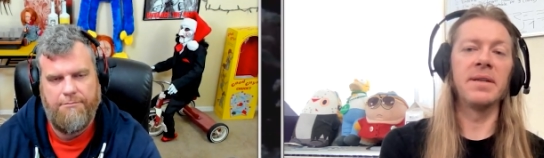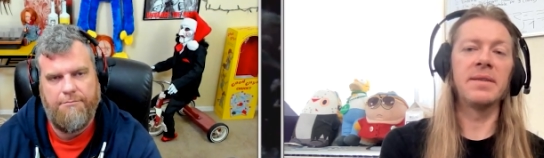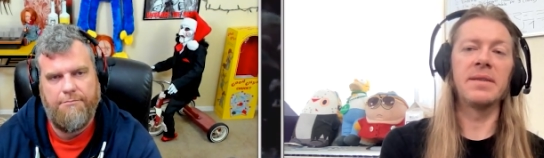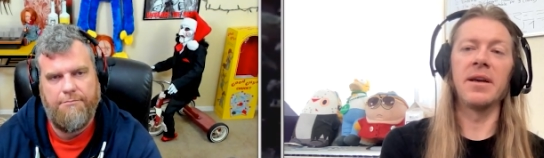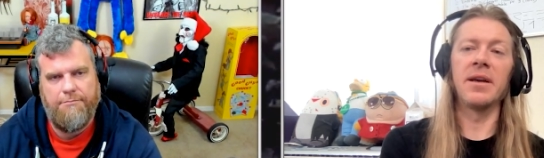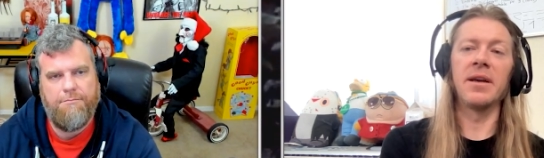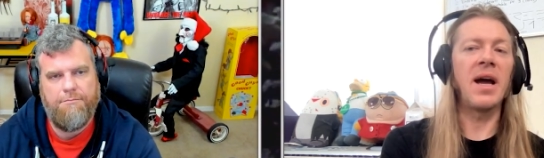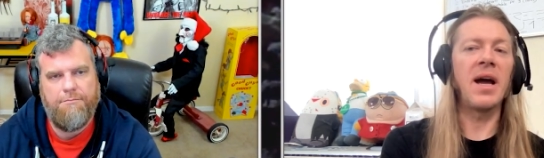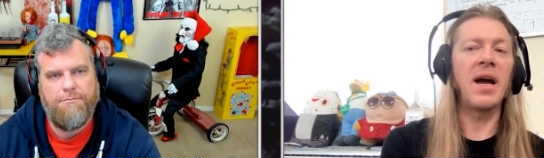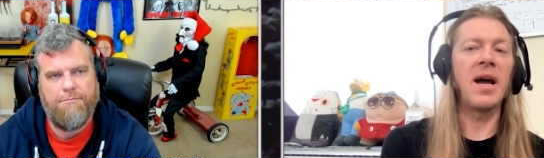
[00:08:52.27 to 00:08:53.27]
Speaker 1: But um,
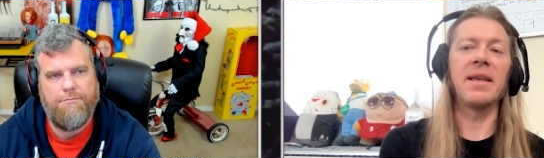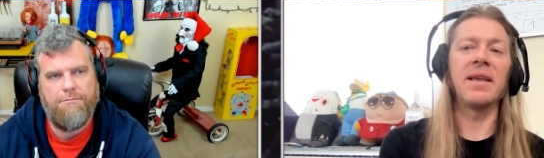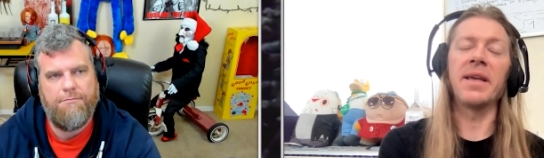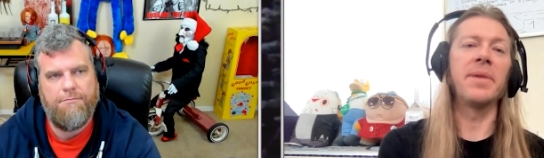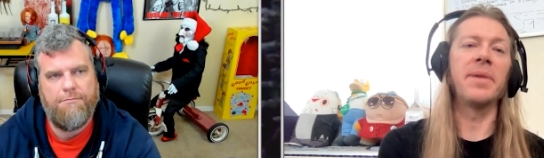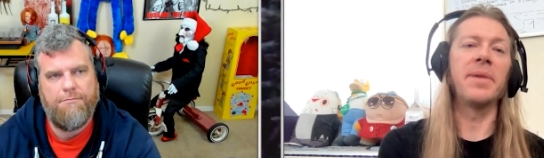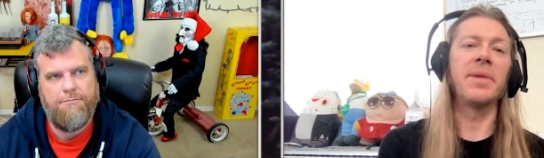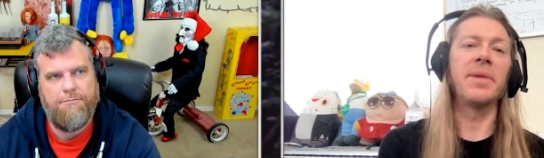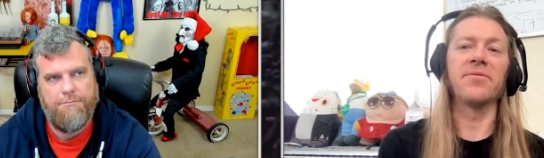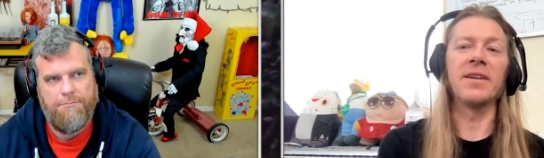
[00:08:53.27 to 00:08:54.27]
obviously, being a big
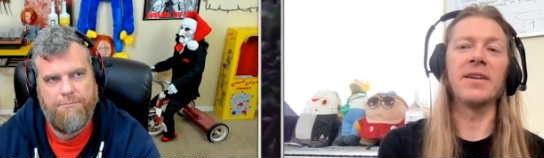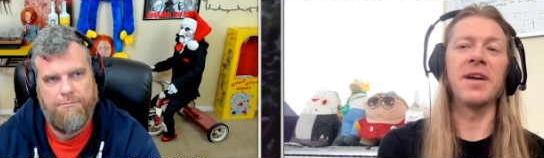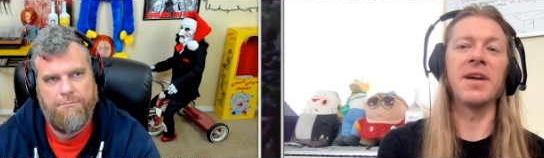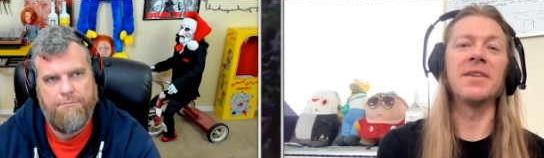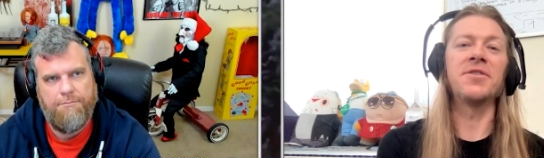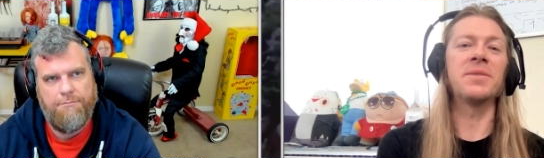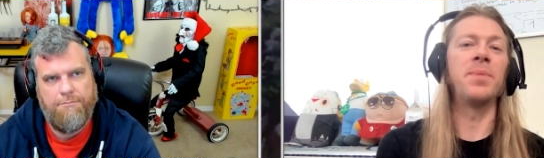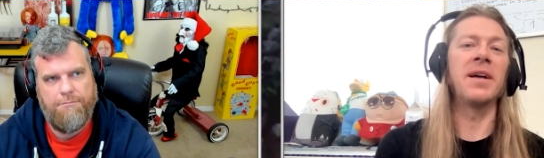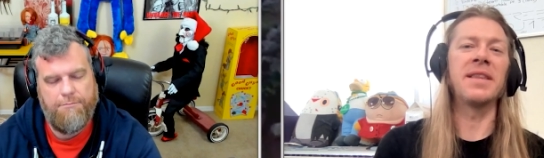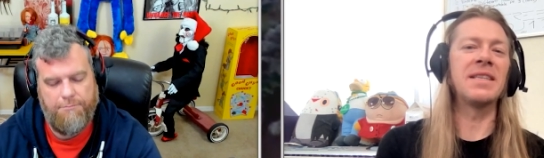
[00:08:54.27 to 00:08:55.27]
fan of the franchise, I just
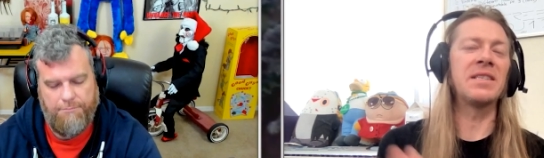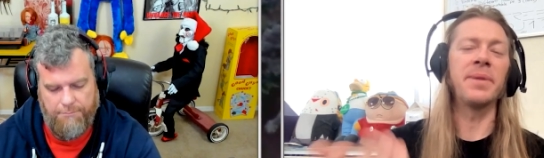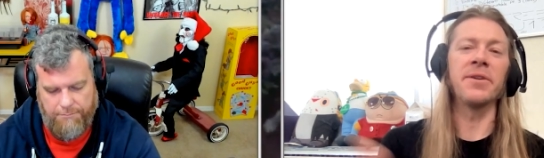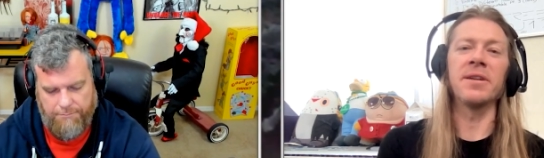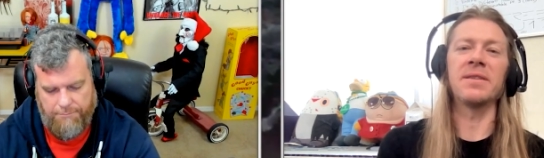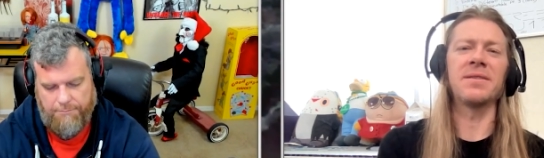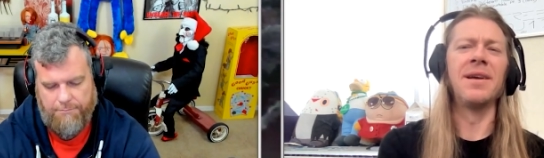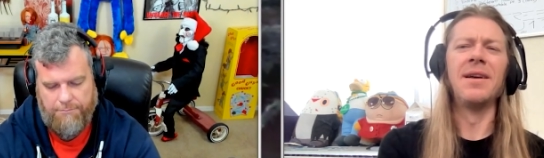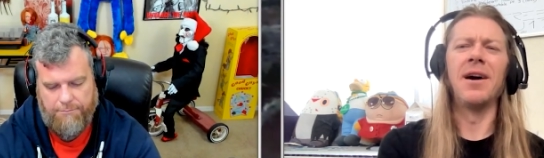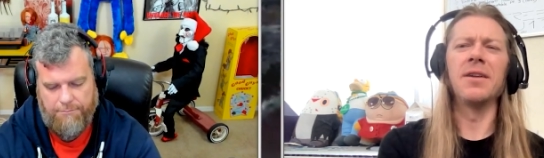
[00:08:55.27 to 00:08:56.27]
bought that Spirits
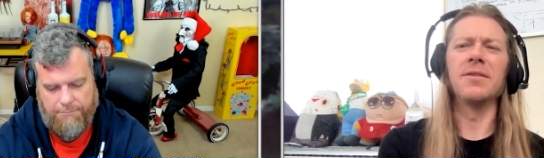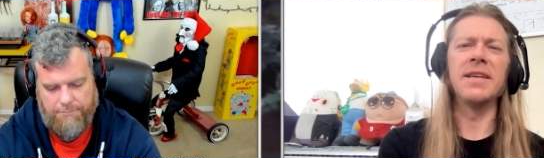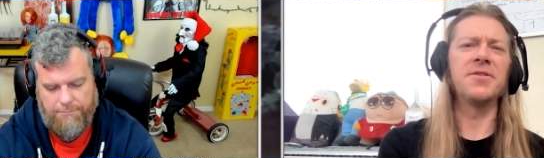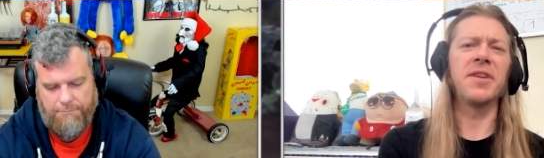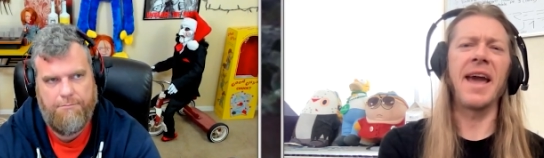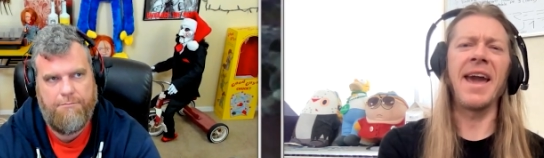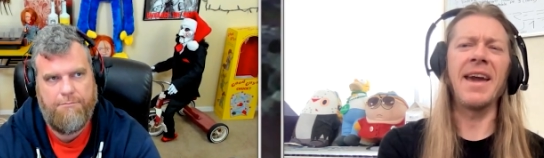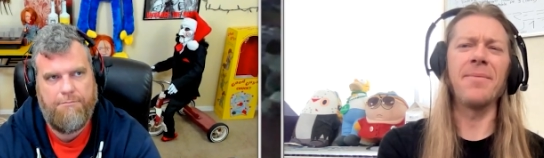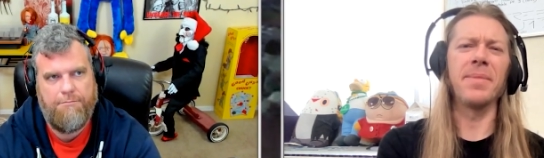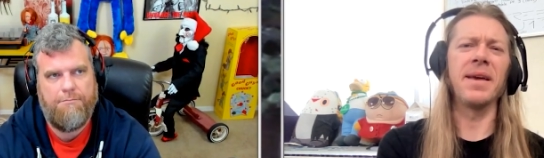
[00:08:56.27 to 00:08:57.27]
Unleashed
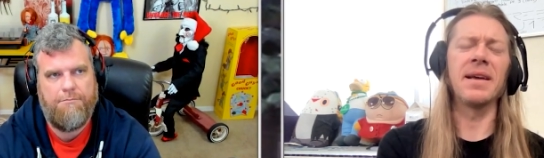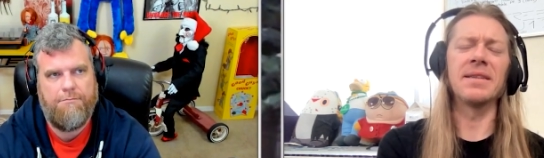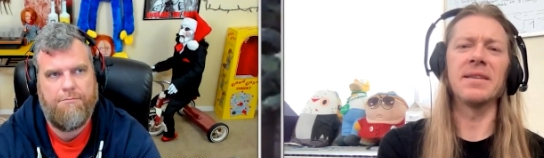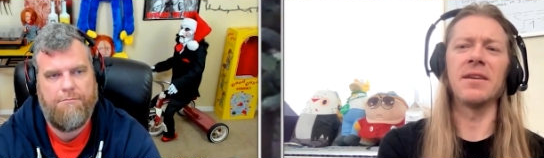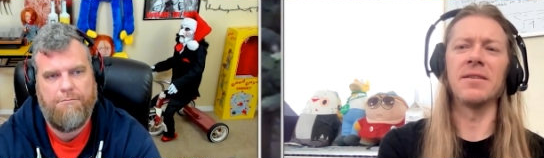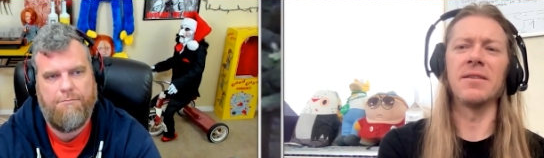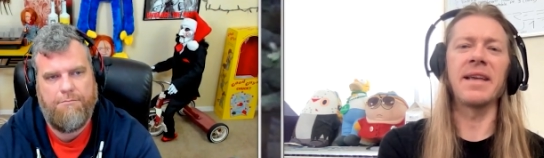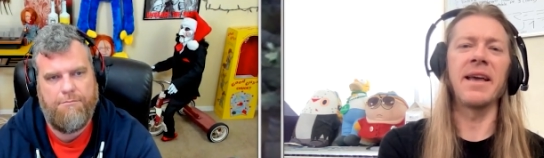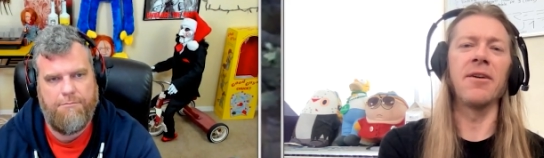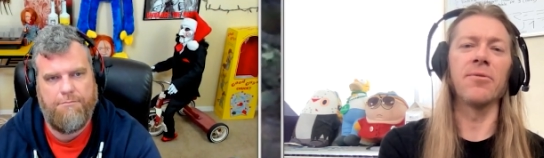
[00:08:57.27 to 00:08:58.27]
game because it's on
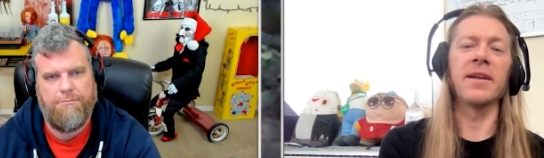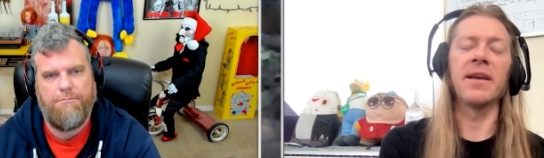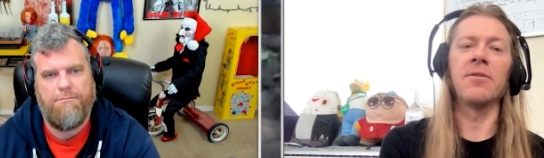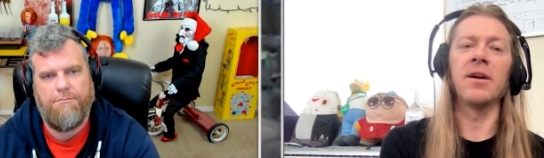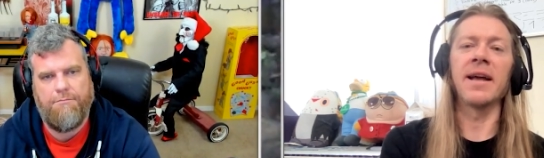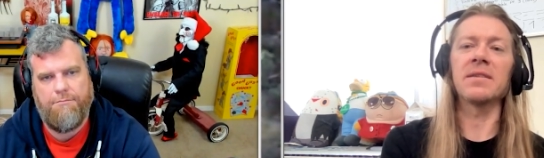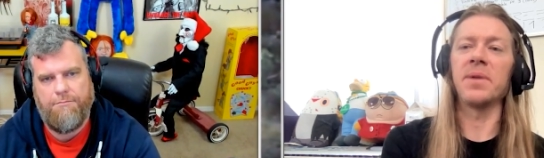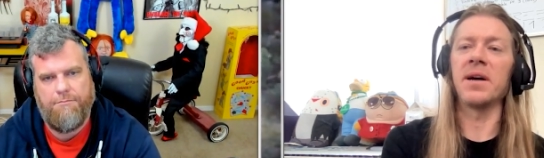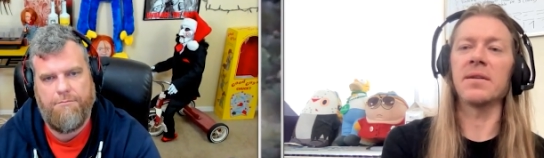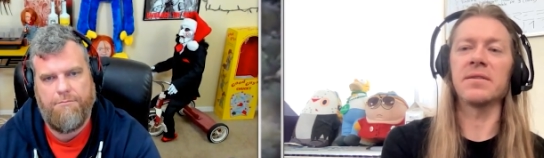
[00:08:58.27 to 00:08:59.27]
sale right now on
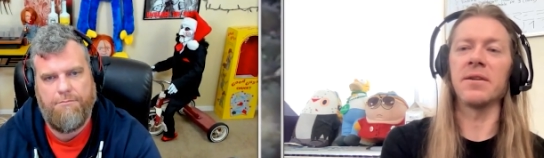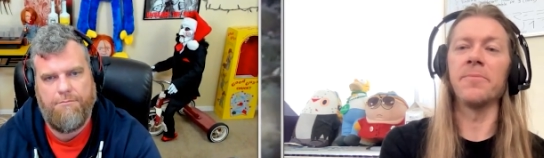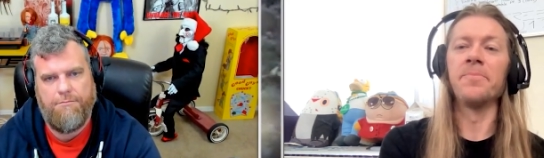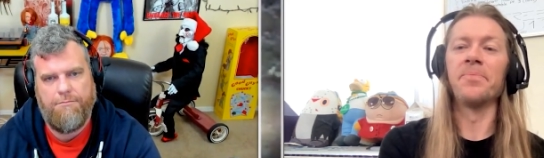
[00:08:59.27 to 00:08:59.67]
Xbox. So